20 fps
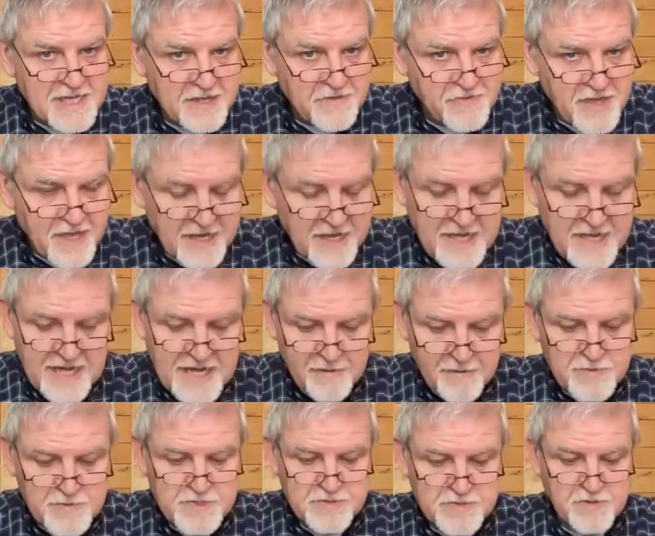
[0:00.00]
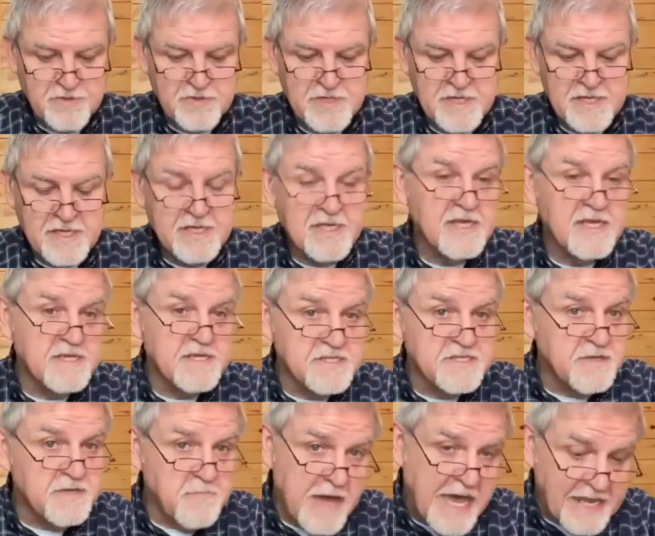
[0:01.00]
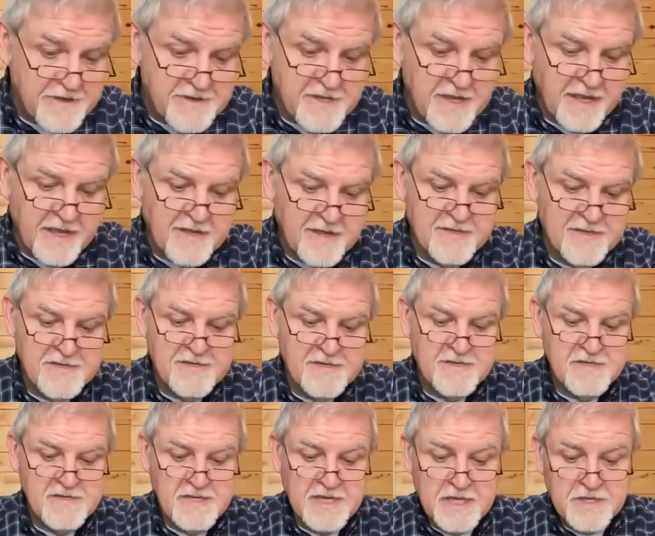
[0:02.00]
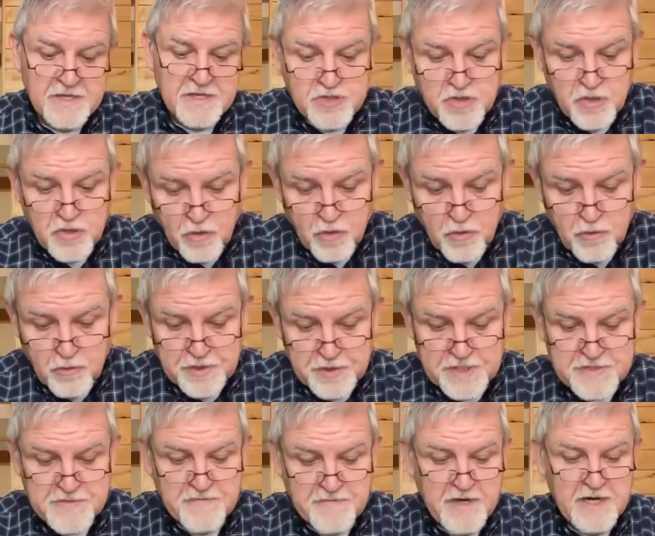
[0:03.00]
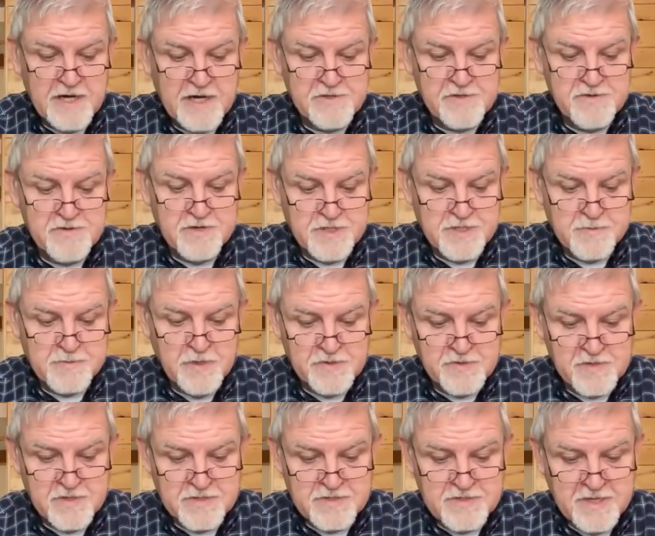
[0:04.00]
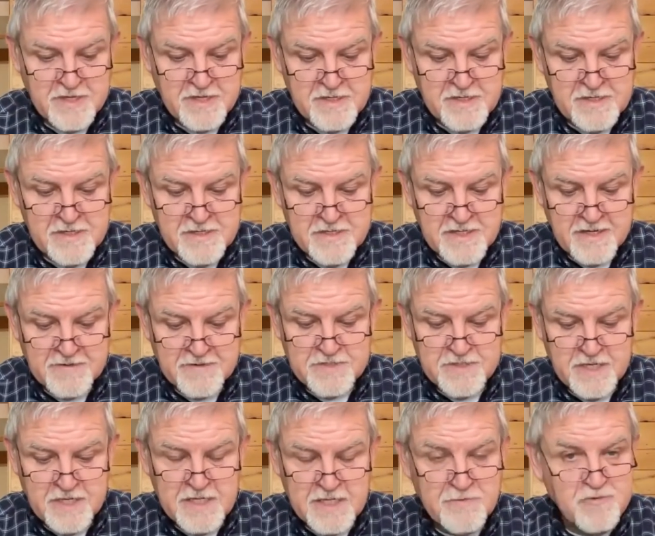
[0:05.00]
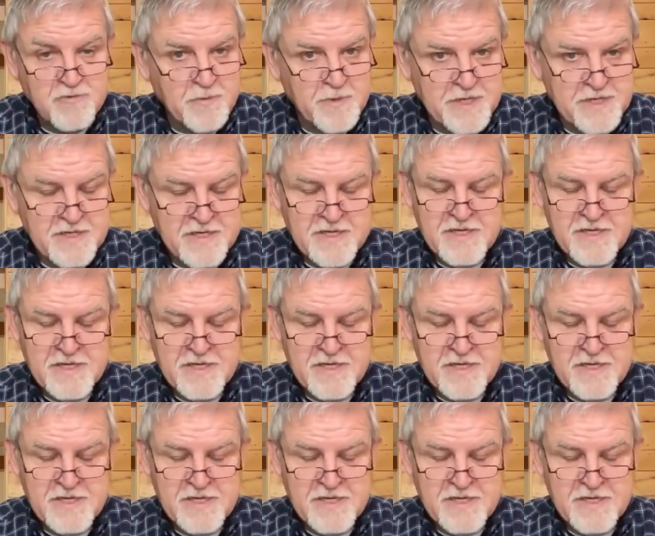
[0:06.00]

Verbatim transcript: their counsel, he's demanding. He told his father and his mother, said, I've seen a woman.